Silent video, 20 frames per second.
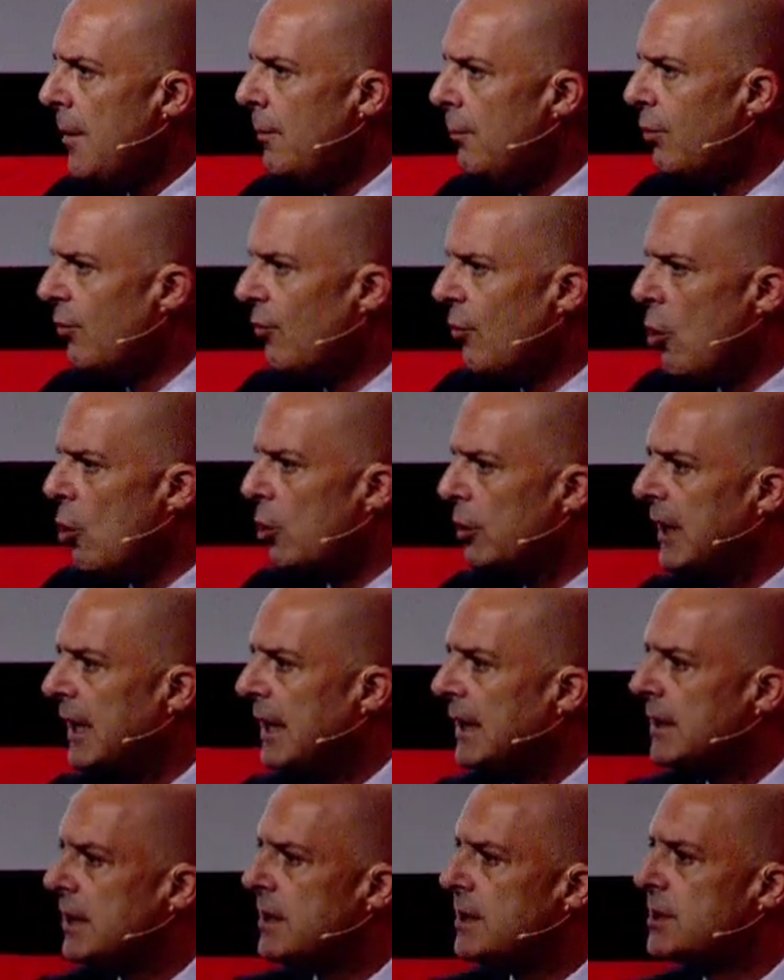
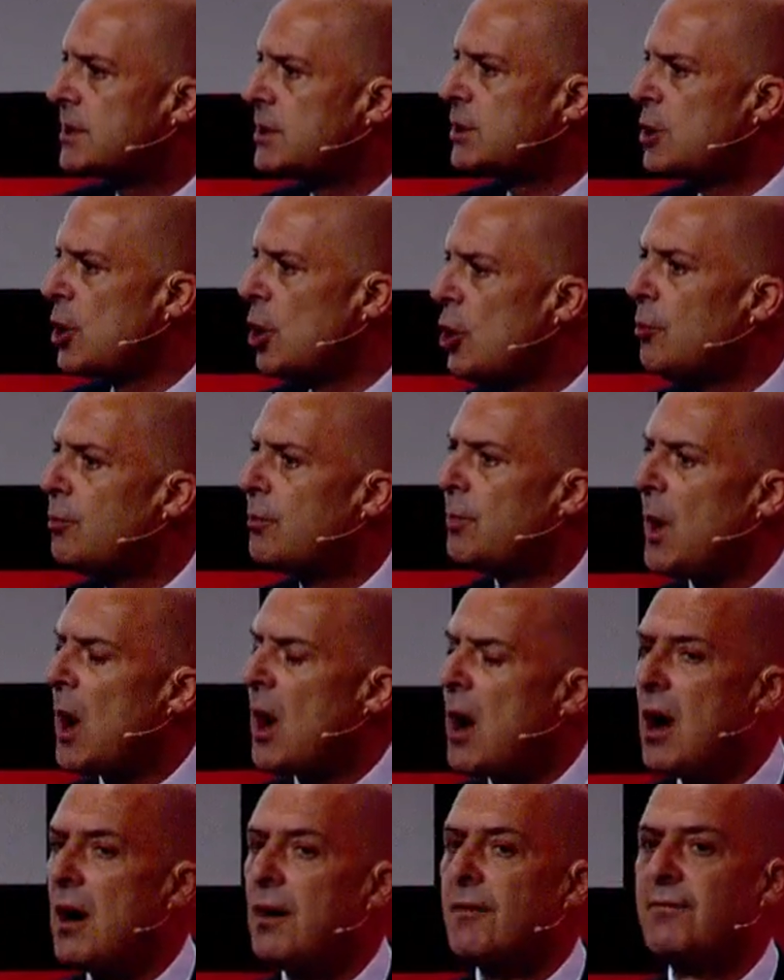broadening the scope
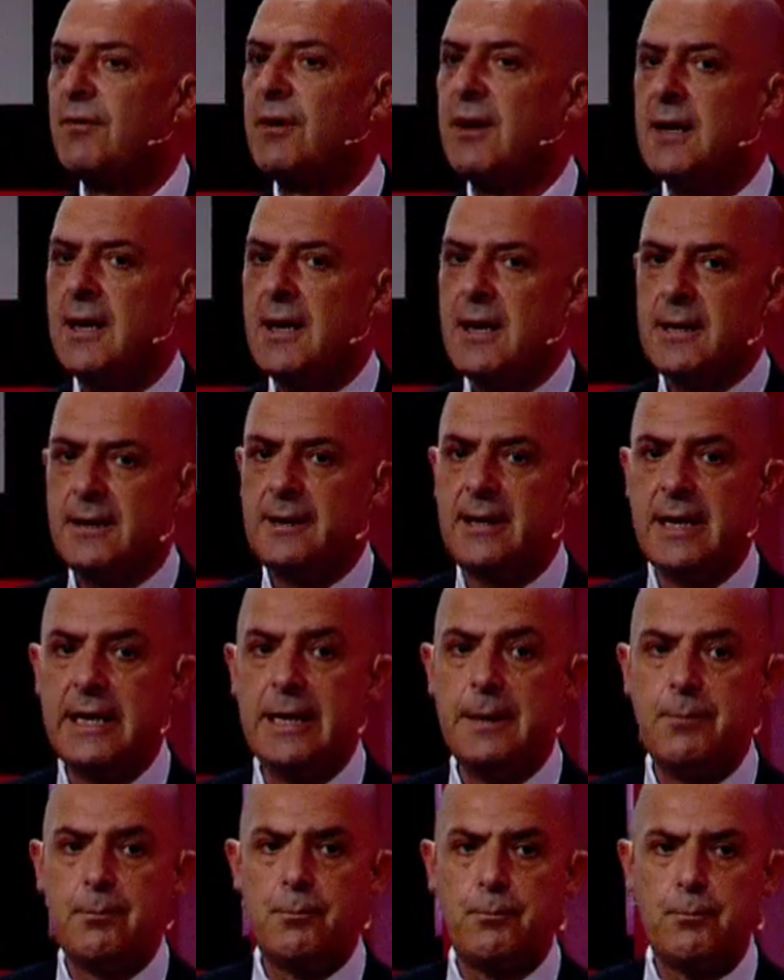of
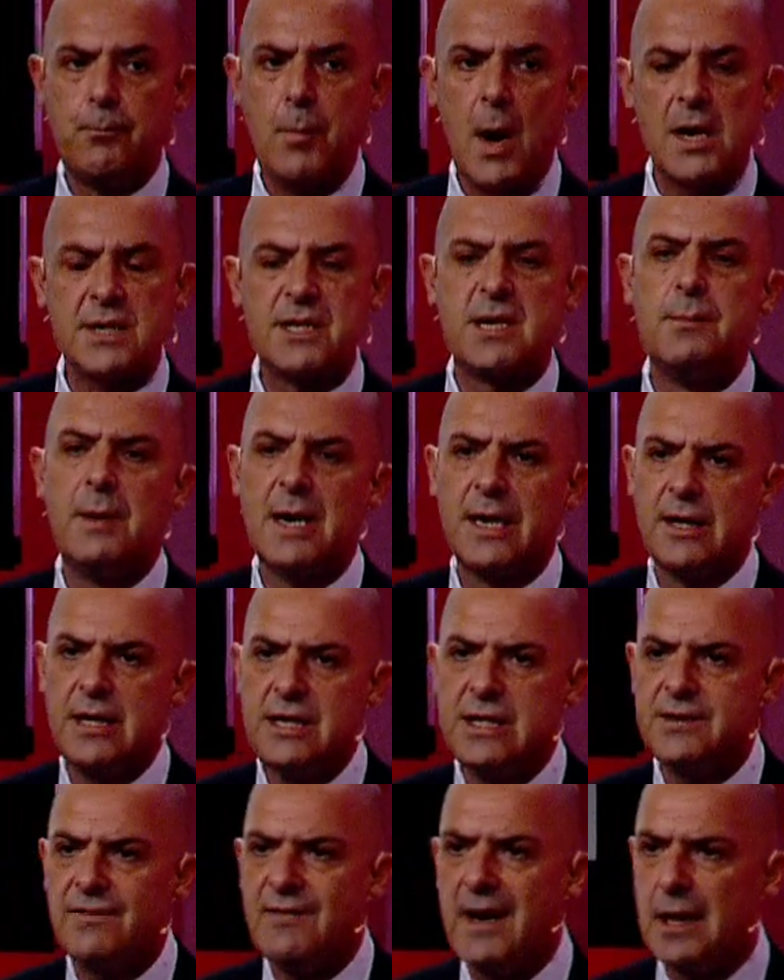the
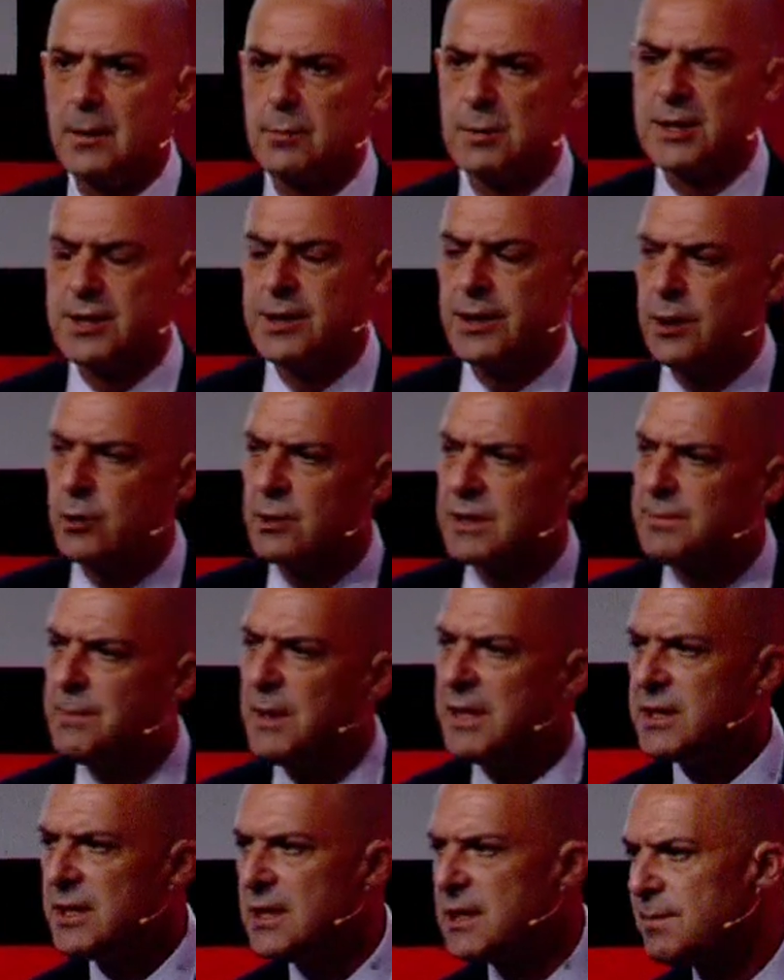possibilities available to you as
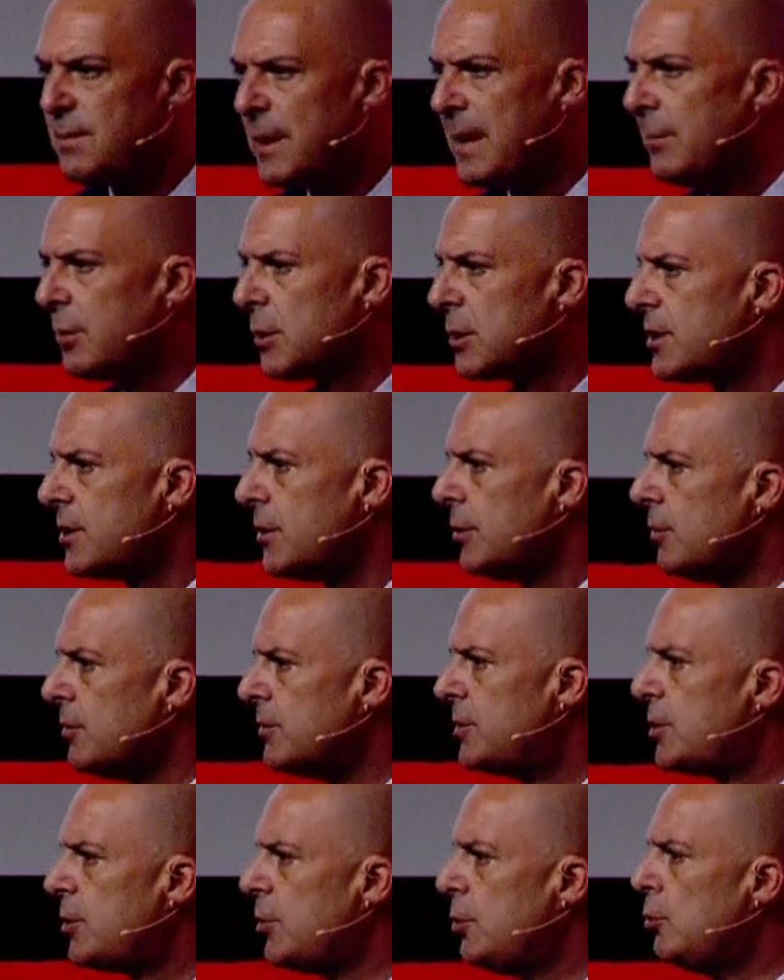business people to,
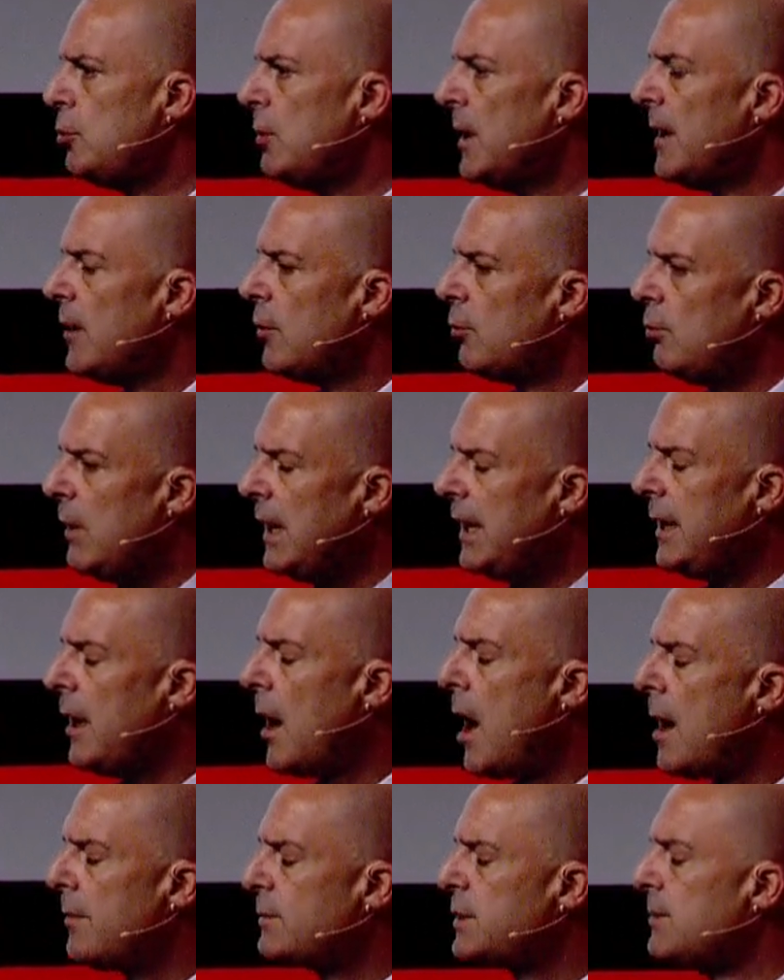to really
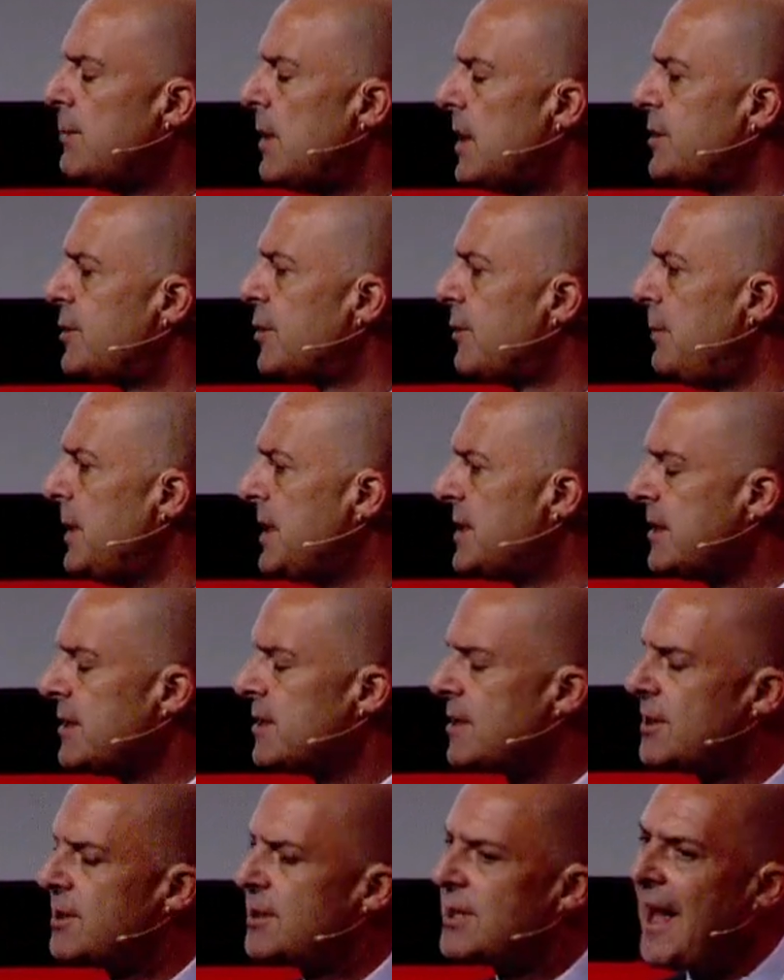optimize your
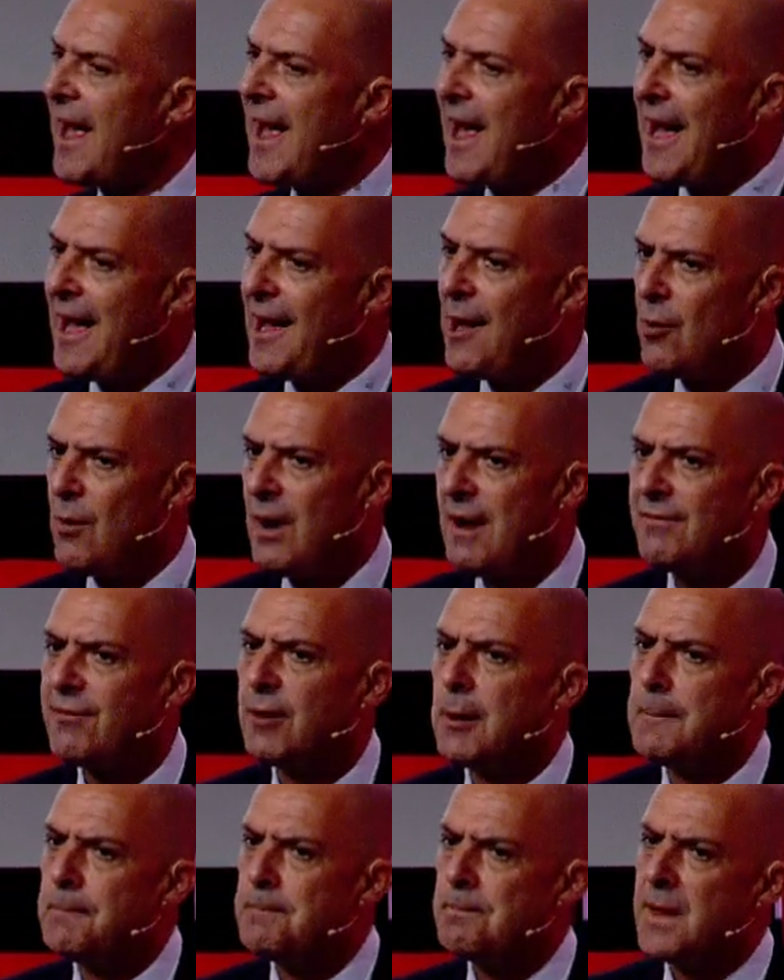businesses.
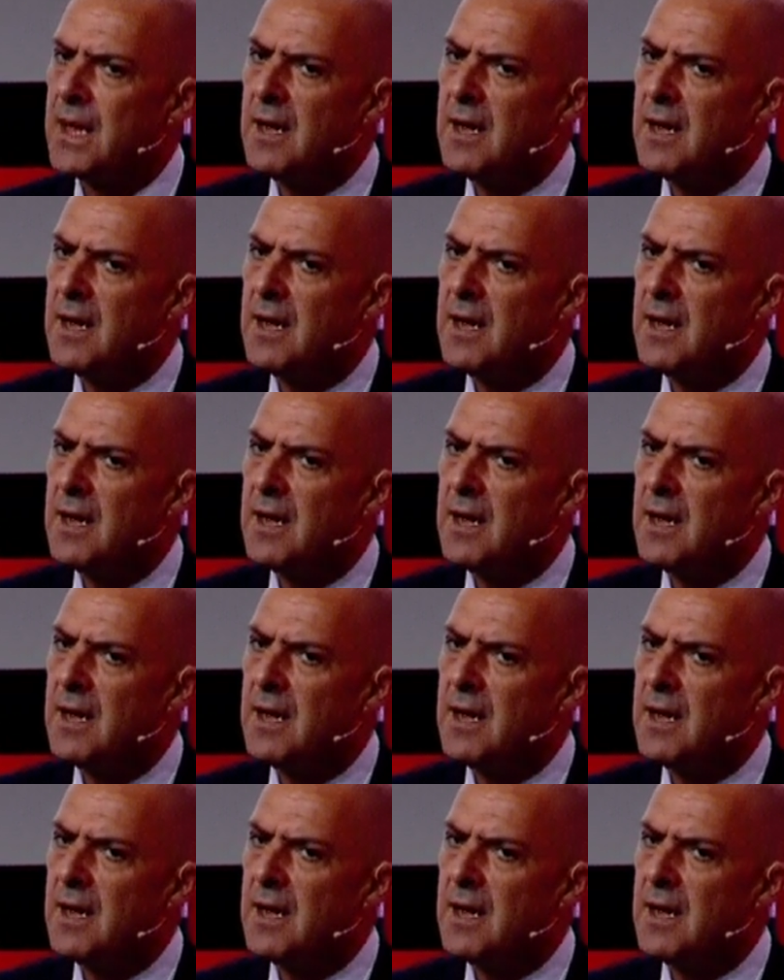However,